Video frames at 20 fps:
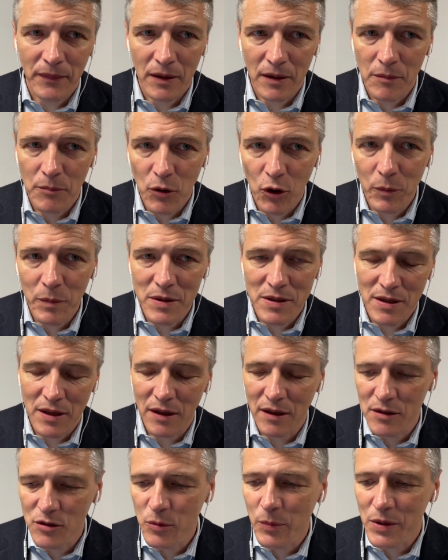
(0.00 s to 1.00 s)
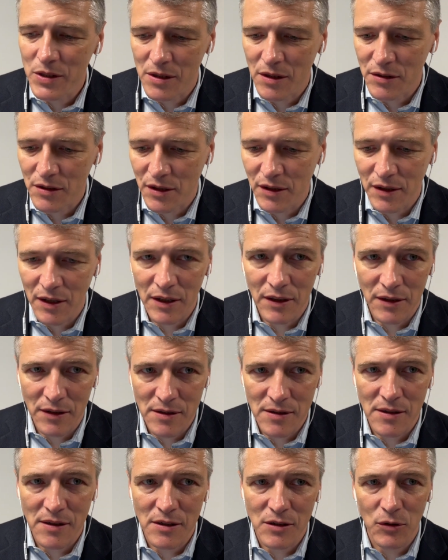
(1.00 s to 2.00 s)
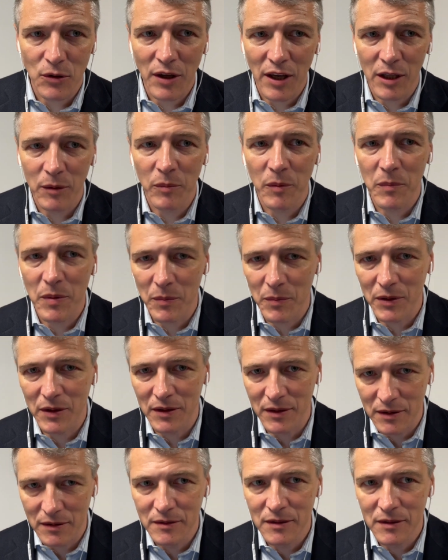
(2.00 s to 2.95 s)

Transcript: purpose here at Superstar Screenwriters is to help people